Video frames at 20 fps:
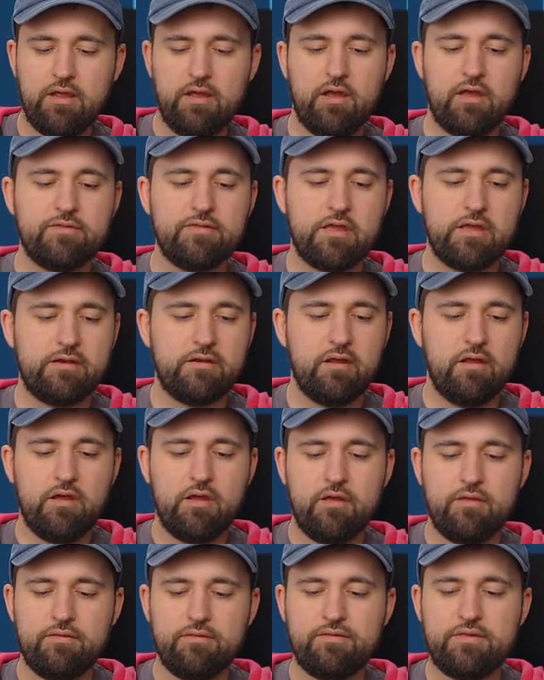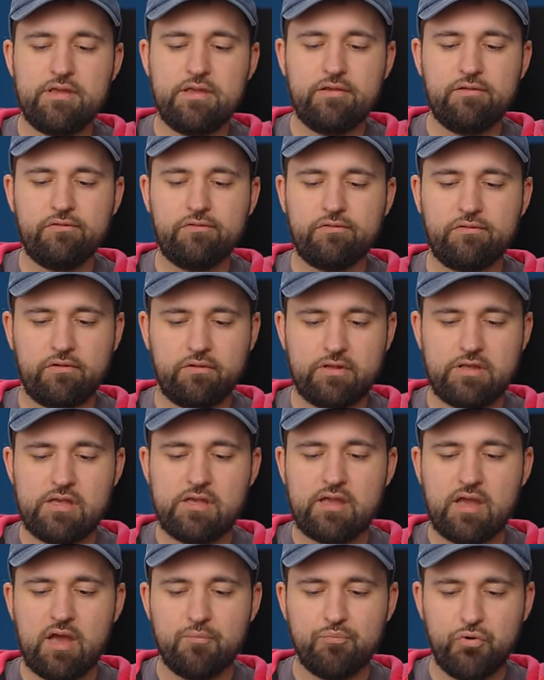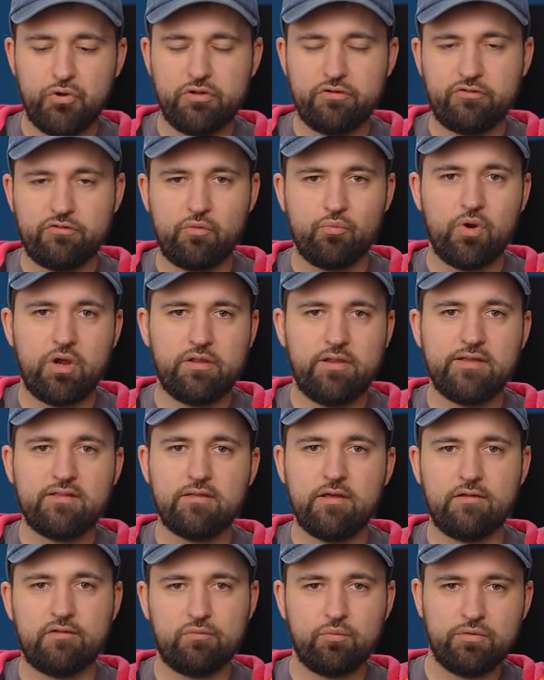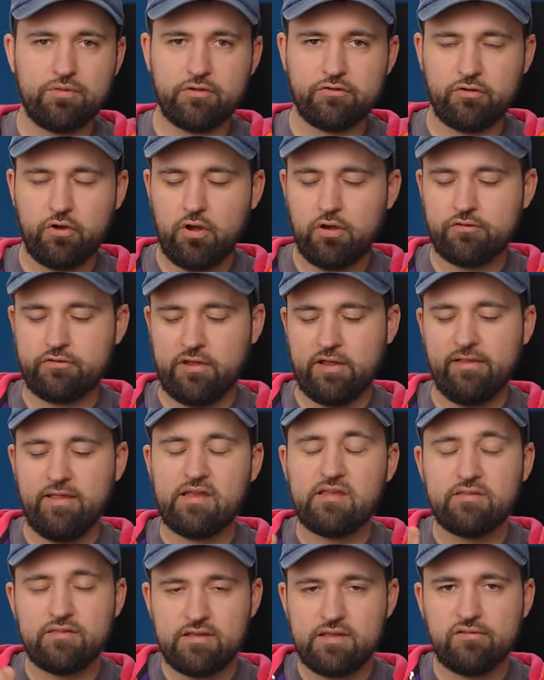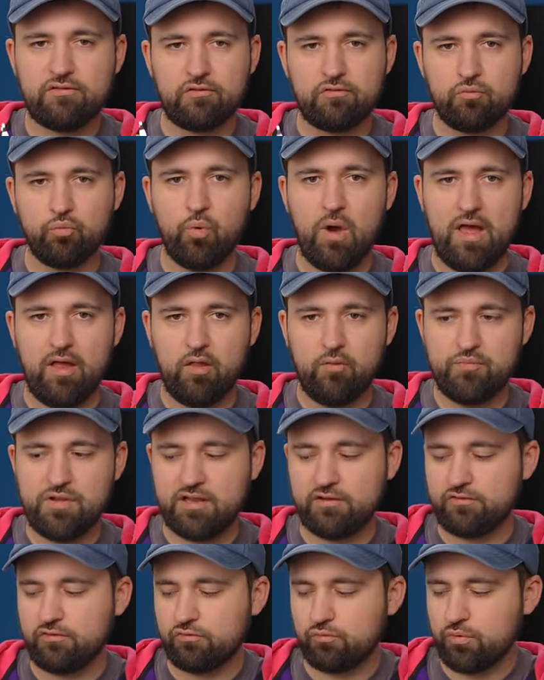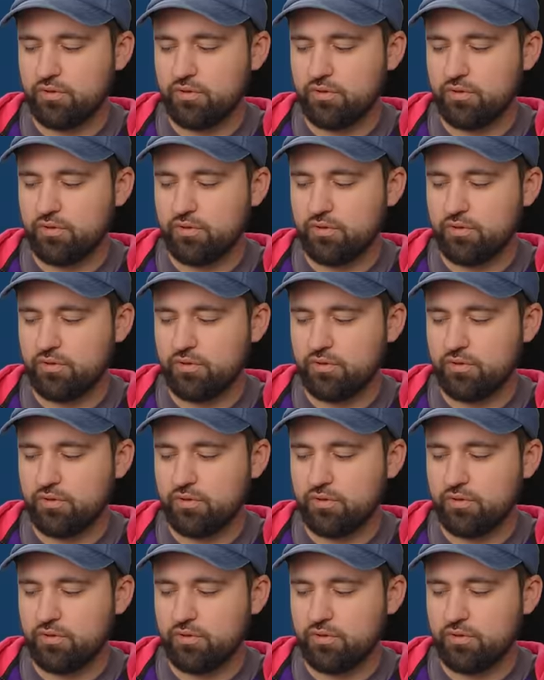And then these keycap pullers that work like this with the tongs, I like these as well because it's